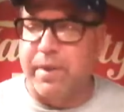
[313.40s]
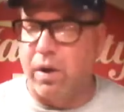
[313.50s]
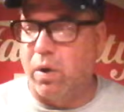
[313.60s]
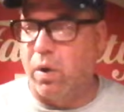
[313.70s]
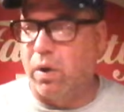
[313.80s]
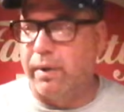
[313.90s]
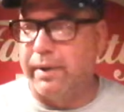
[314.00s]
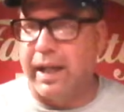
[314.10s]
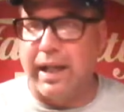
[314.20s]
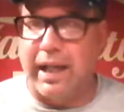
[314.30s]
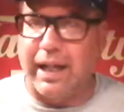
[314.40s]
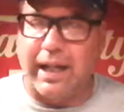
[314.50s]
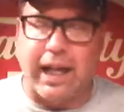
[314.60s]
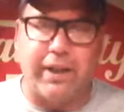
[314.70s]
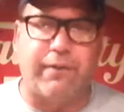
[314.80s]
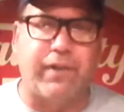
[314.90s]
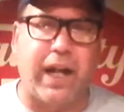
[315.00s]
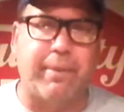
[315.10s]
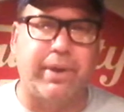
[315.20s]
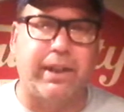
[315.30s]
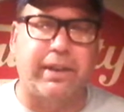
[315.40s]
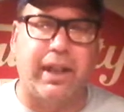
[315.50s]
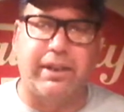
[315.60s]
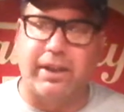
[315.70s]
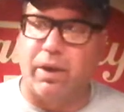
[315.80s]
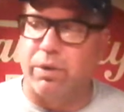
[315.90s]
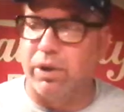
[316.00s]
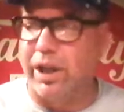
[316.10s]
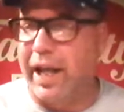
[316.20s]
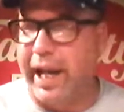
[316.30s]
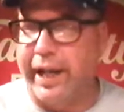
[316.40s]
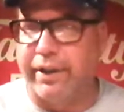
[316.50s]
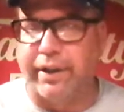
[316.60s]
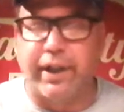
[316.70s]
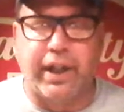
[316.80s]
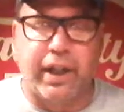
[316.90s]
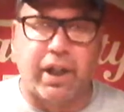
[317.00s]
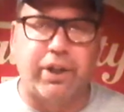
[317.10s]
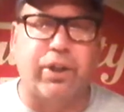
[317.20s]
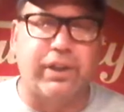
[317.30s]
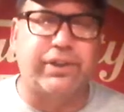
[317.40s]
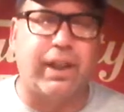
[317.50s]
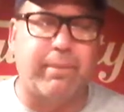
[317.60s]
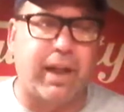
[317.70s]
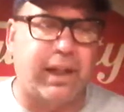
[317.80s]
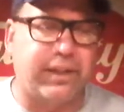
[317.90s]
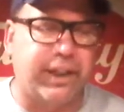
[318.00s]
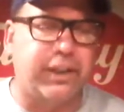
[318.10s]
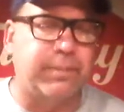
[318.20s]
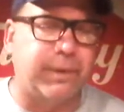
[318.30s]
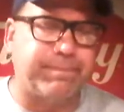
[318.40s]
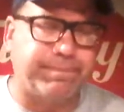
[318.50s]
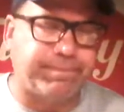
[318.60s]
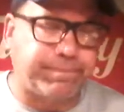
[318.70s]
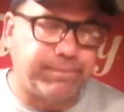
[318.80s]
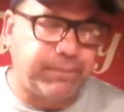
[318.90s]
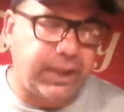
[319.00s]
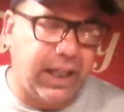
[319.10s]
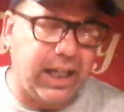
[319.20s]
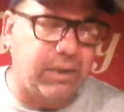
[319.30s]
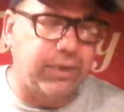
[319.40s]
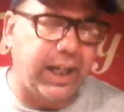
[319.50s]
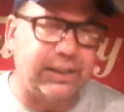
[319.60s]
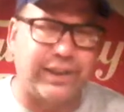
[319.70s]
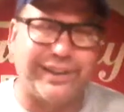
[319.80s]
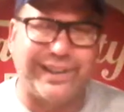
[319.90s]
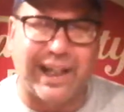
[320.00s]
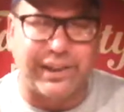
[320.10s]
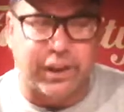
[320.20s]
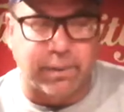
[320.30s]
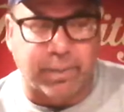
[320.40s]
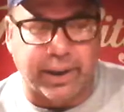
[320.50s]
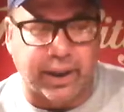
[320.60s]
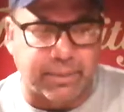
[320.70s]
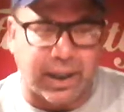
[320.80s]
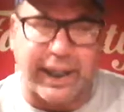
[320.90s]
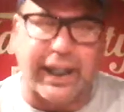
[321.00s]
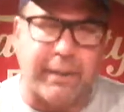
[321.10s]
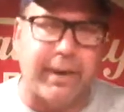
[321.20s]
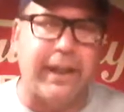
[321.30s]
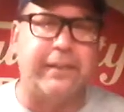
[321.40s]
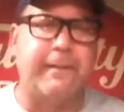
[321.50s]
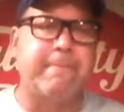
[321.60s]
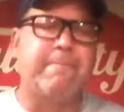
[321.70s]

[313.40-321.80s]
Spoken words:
or I had the family at the local lake, or they're doing something like this. But I don't think it's a sessionable beer by any means.